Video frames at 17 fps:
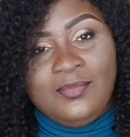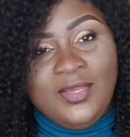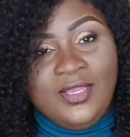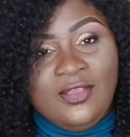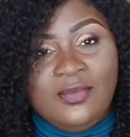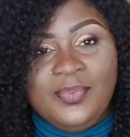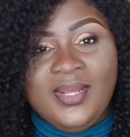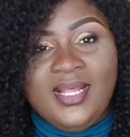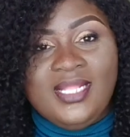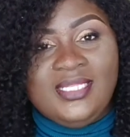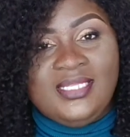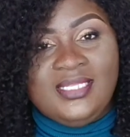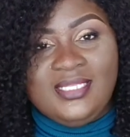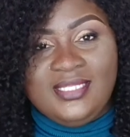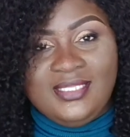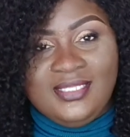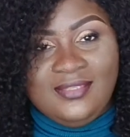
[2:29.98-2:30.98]
makeup
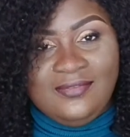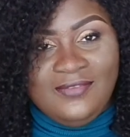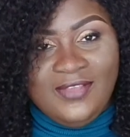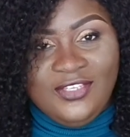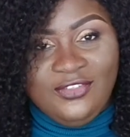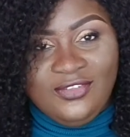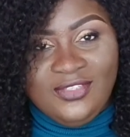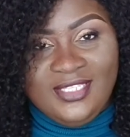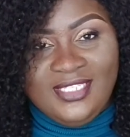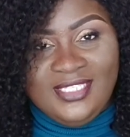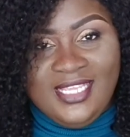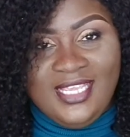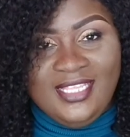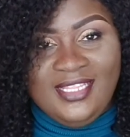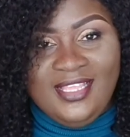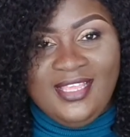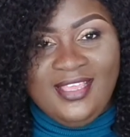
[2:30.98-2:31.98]
artist, fashion
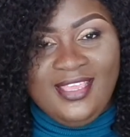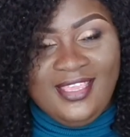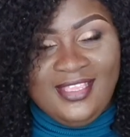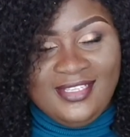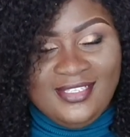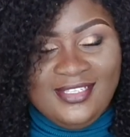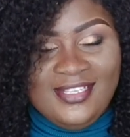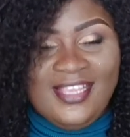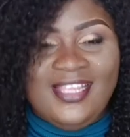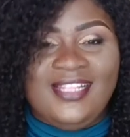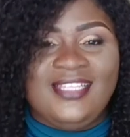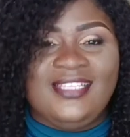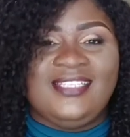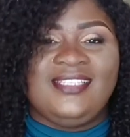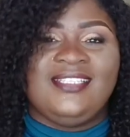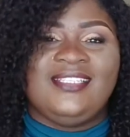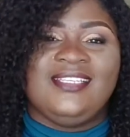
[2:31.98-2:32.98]
designer,
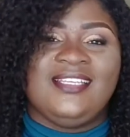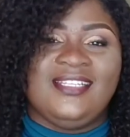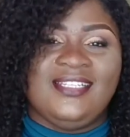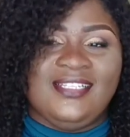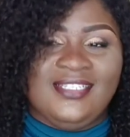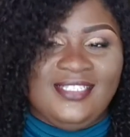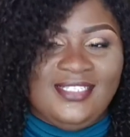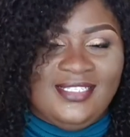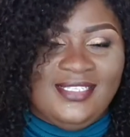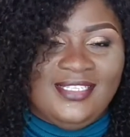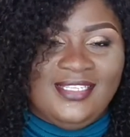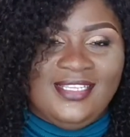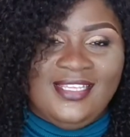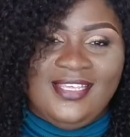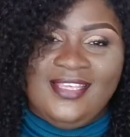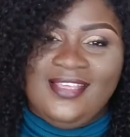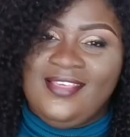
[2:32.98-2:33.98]
hairstylist, and
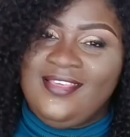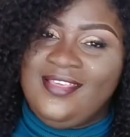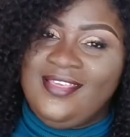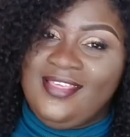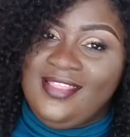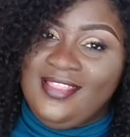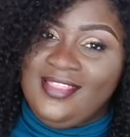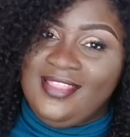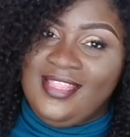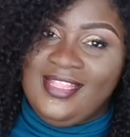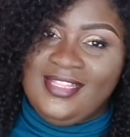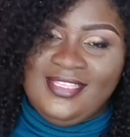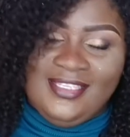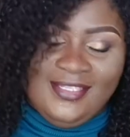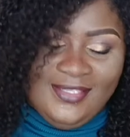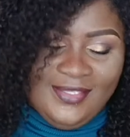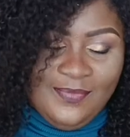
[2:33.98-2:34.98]

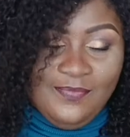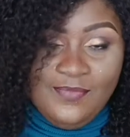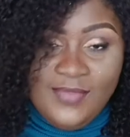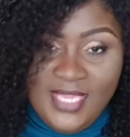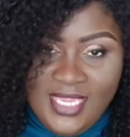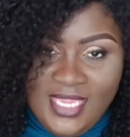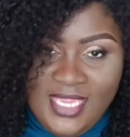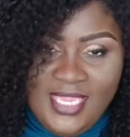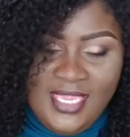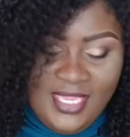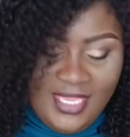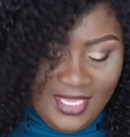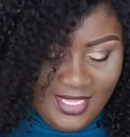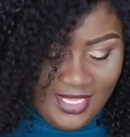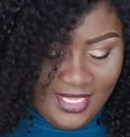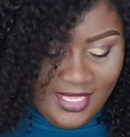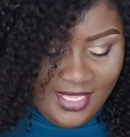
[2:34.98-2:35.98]
that's me.
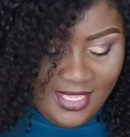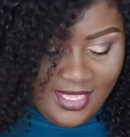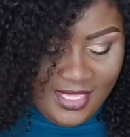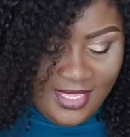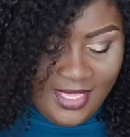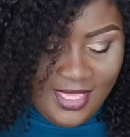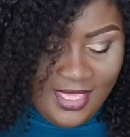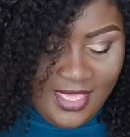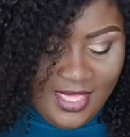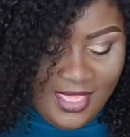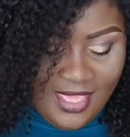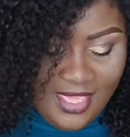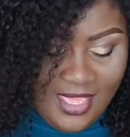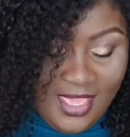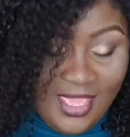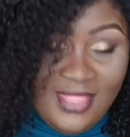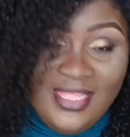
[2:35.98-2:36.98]

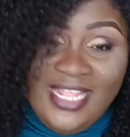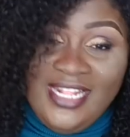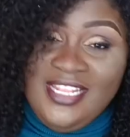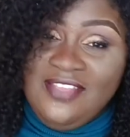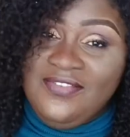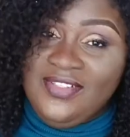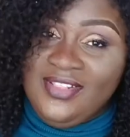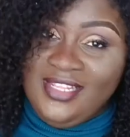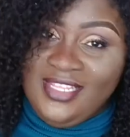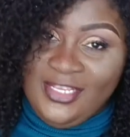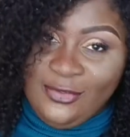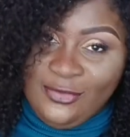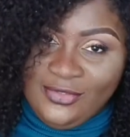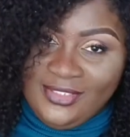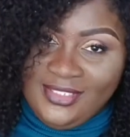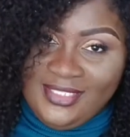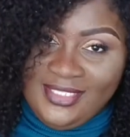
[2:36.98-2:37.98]
And I live in
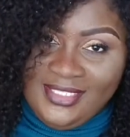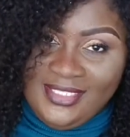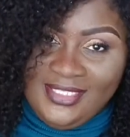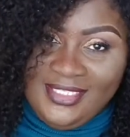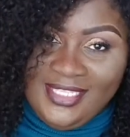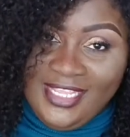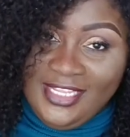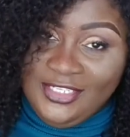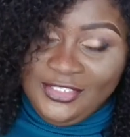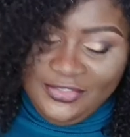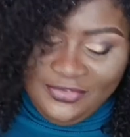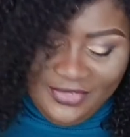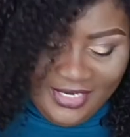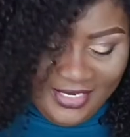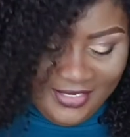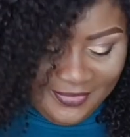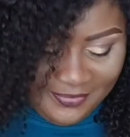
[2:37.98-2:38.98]
Lagos,
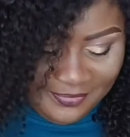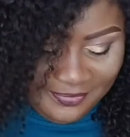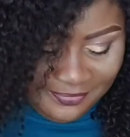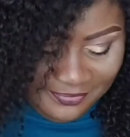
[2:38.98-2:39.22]
Nigeria.